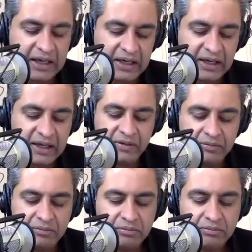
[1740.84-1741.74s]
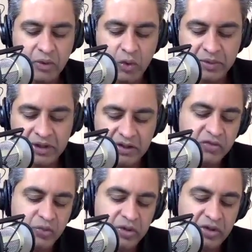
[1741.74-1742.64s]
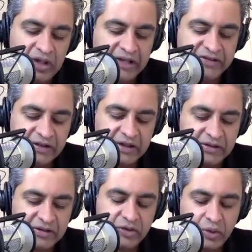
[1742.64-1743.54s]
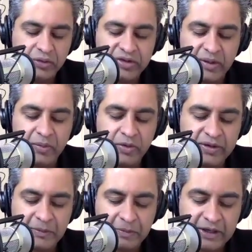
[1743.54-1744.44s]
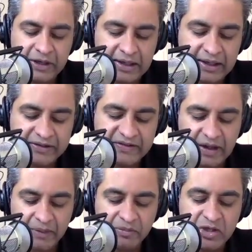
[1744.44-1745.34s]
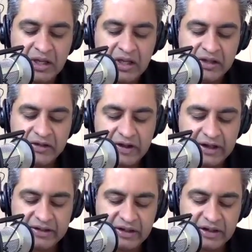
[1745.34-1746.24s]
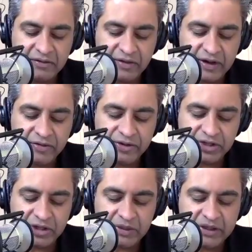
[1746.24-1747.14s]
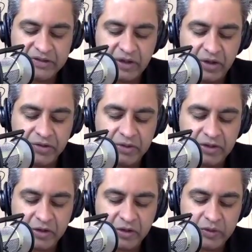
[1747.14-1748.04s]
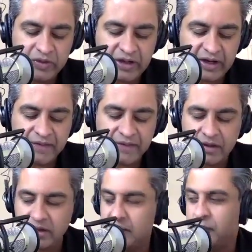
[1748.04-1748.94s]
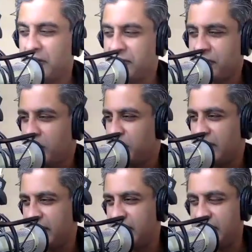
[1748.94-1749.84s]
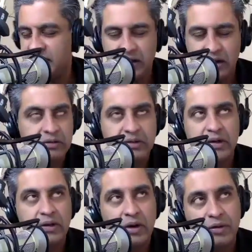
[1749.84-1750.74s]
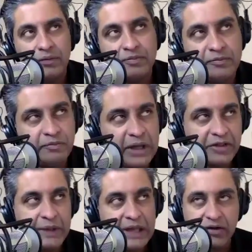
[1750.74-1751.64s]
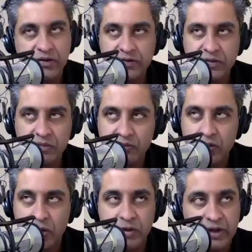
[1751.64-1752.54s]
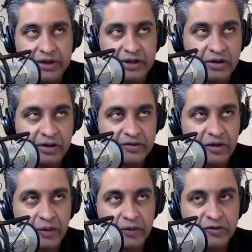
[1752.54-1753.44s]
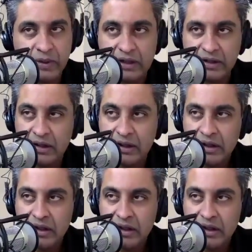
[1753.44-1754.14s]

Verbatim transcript: aha moment is realizing that this whole double dipping concept this idea of leveraging because ultimately what we talk about in wealth formula in our you know our mathematical form, formula here has always been